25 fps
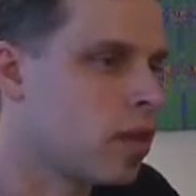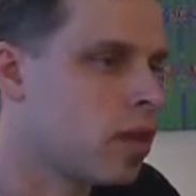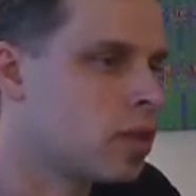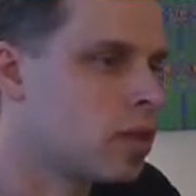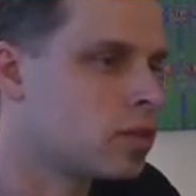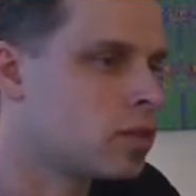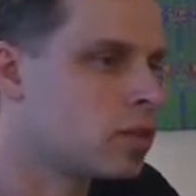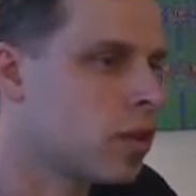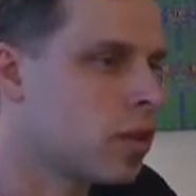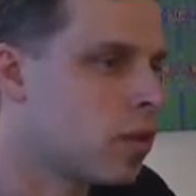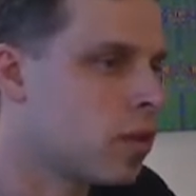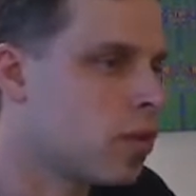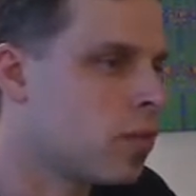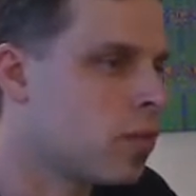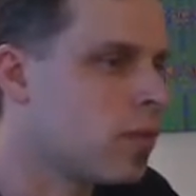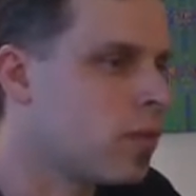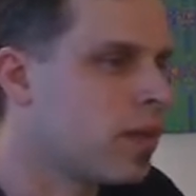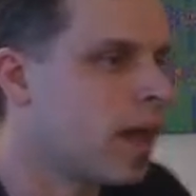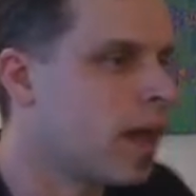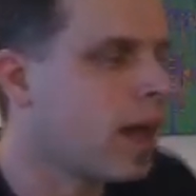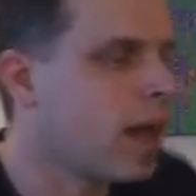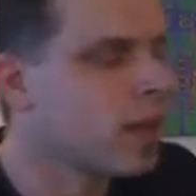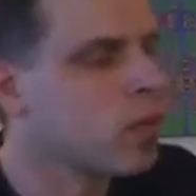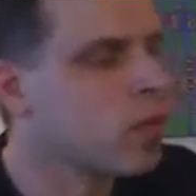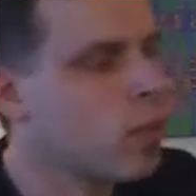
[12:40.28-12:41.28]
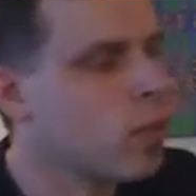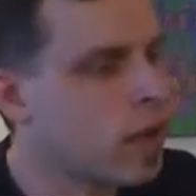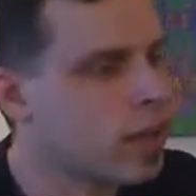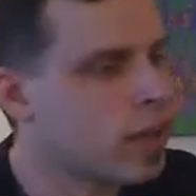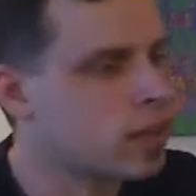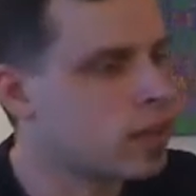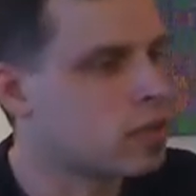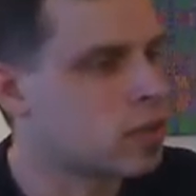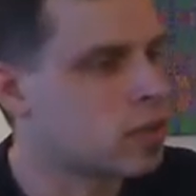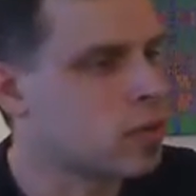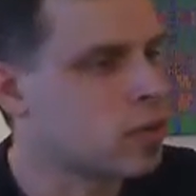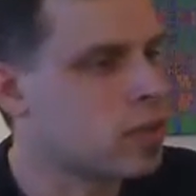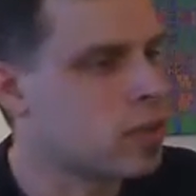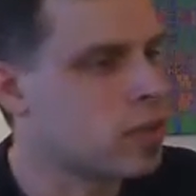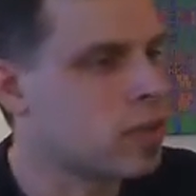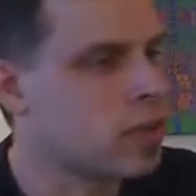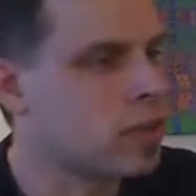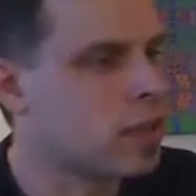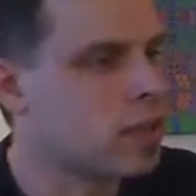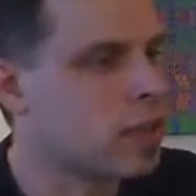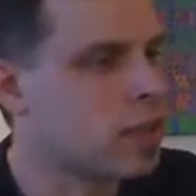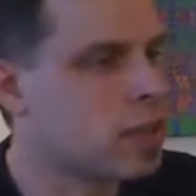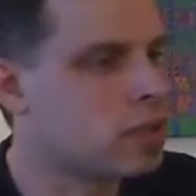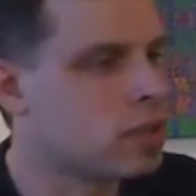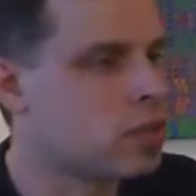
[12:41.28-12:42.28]
So the other way to do it
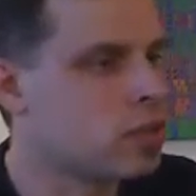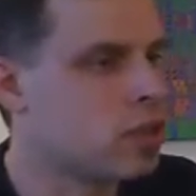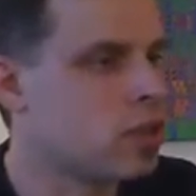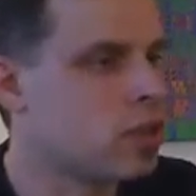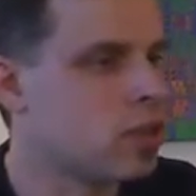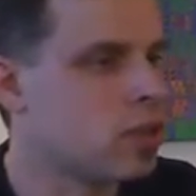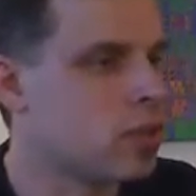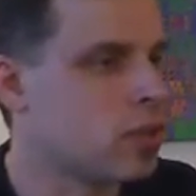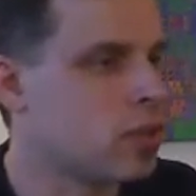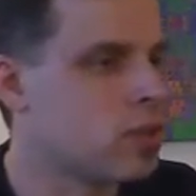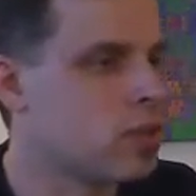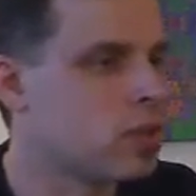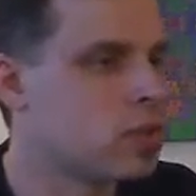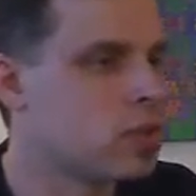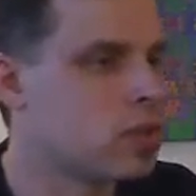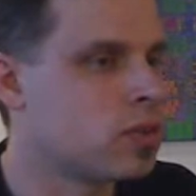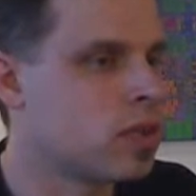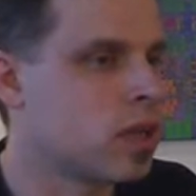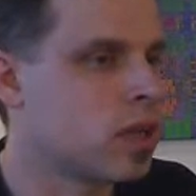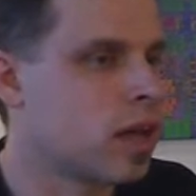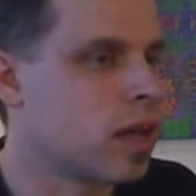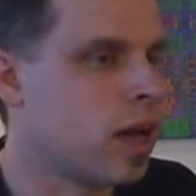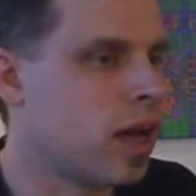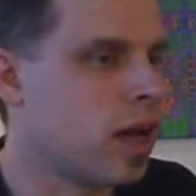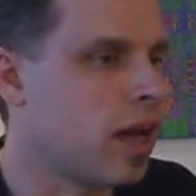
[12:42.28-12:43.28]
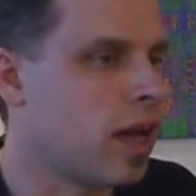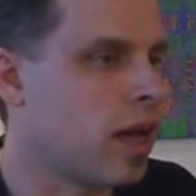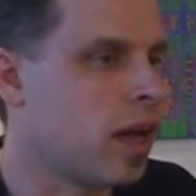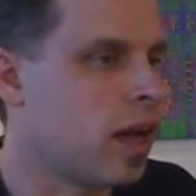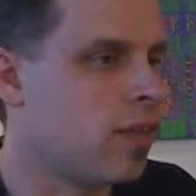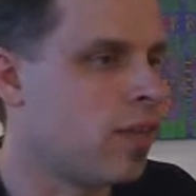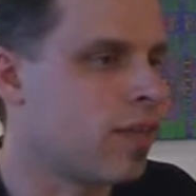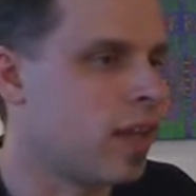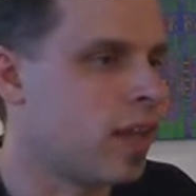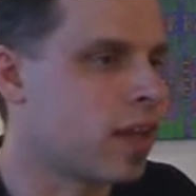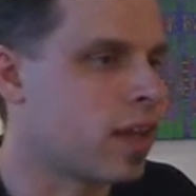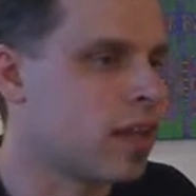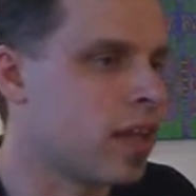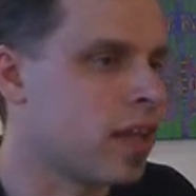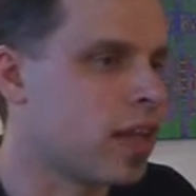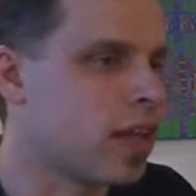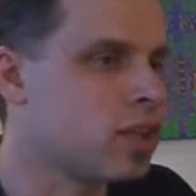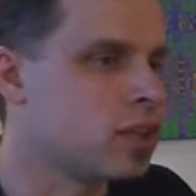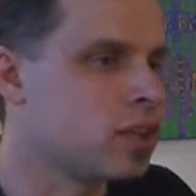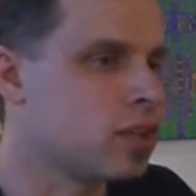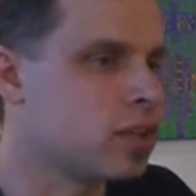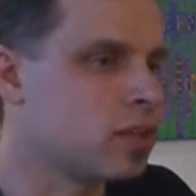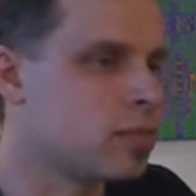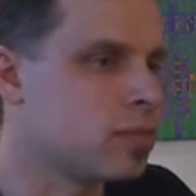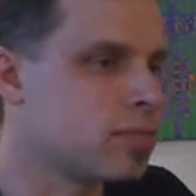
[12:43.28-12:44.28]
is to use a
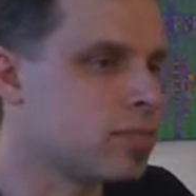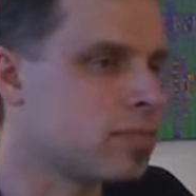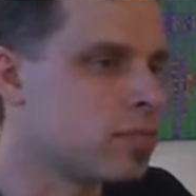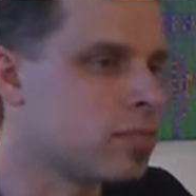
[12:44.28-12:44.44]
validation.